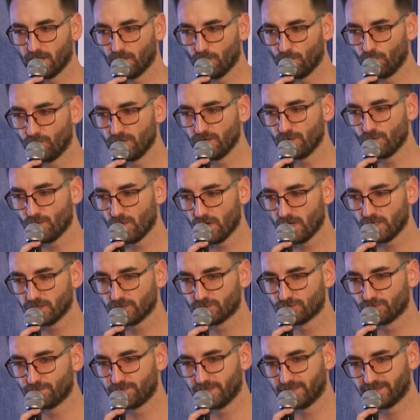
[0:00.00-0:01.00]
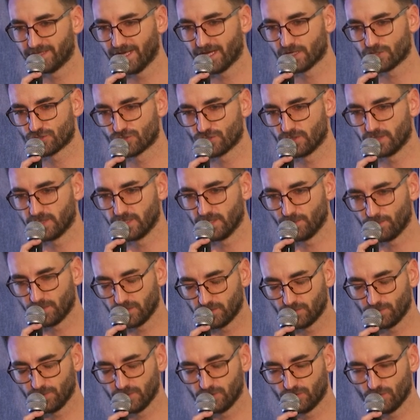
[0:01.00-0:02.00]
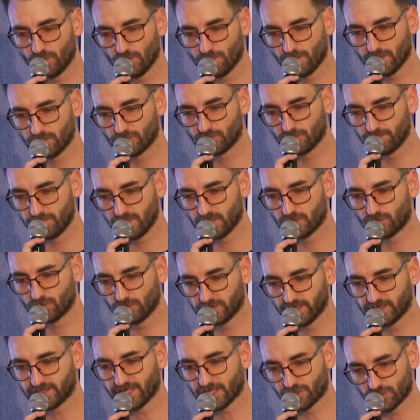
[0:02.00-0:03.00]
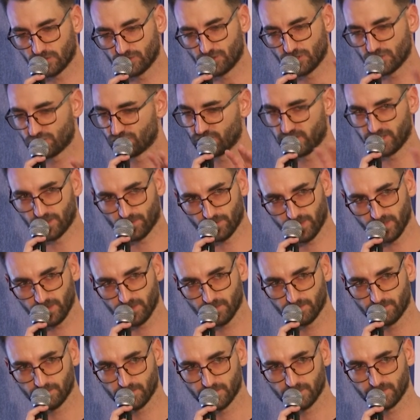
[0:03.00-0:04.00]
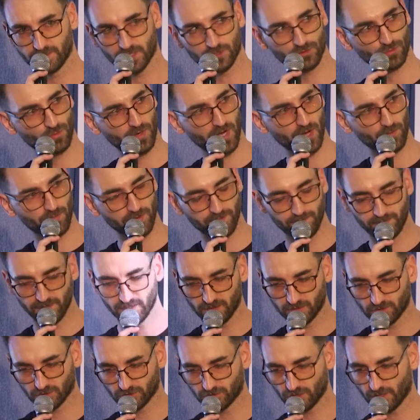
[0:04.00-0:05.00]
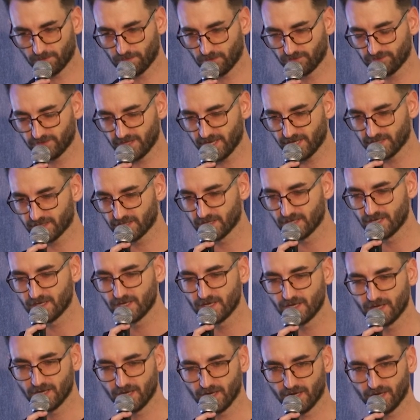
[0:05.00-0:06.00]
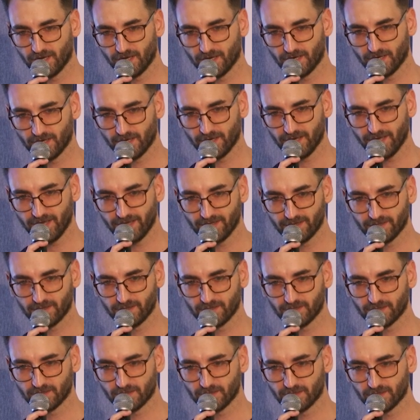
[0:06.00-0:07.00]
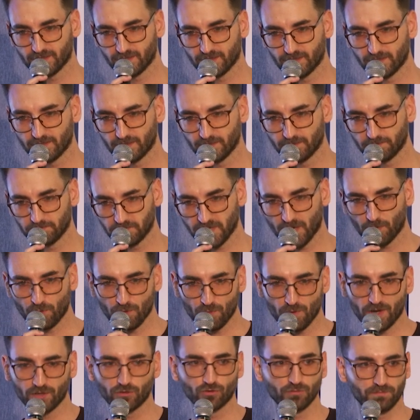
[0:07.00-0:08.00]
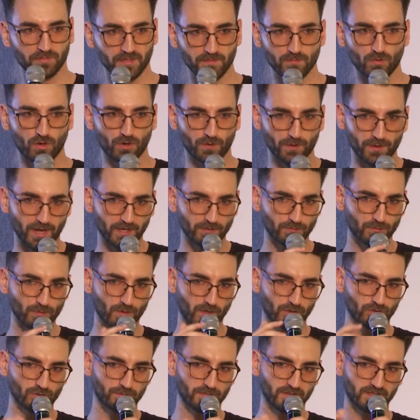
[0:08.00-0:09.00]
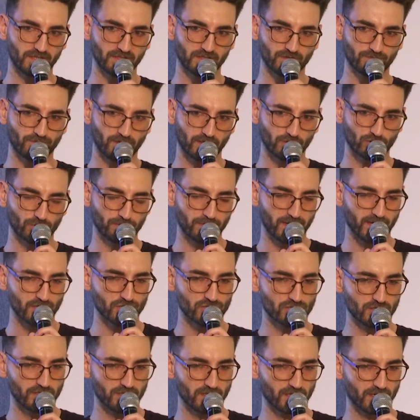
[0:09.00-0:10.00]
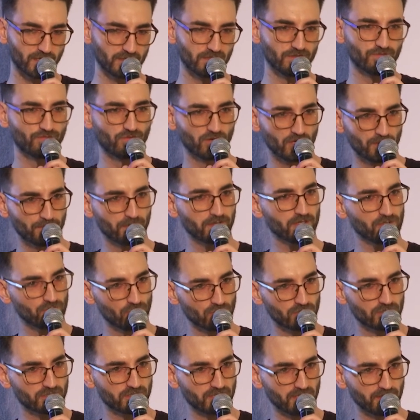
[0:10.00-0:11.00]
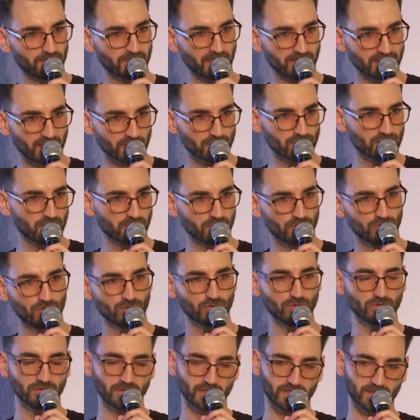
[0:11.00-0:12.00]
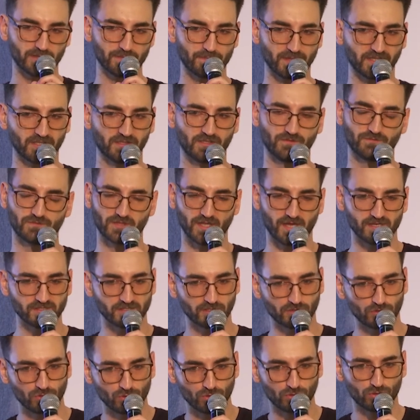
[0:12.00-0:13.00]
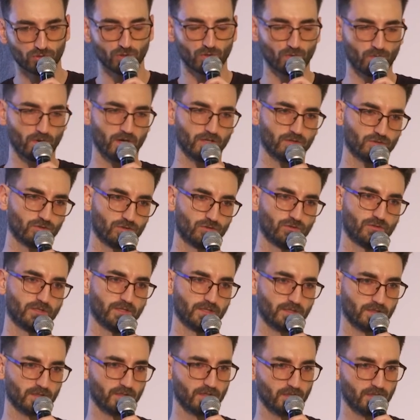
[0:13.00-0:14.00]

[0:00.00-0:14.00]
We want to build we don't want to be a tool that actually just generate. That's why we build on top of that. Yeah, we want to be more. We want to be Datify to be actually a developer in your team that actually do the repetitive tasks that you don't want to do it.